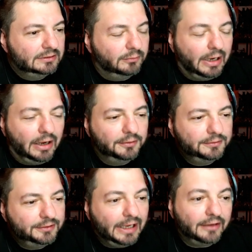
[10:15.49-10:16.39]
Wow.
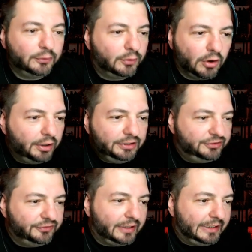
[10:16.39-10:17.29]
Yeah, so Carnage
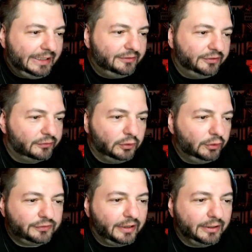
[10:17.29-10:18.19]
just, like, he just
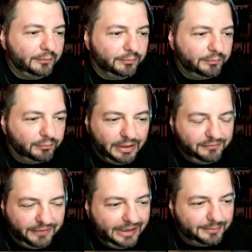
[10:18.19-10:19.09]
looks like a
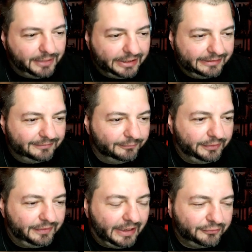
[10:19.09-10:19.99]
red Venom, like,
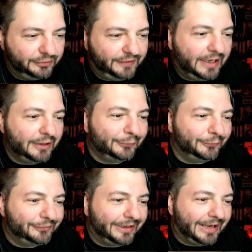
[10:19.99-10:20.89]
with extra
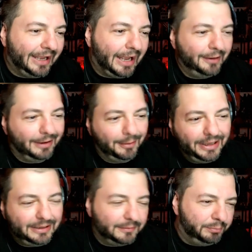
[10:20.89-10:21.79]
tentacles. Like, I, I, I'm,
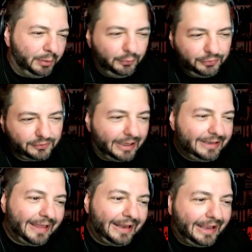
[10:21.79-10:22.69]
like, both
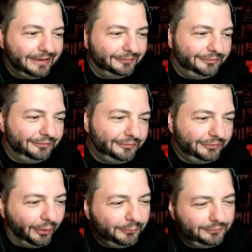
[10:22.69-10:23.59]
like that and
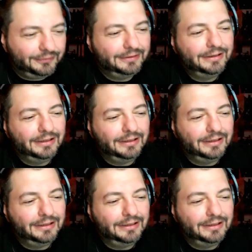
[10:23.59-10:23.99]
don't?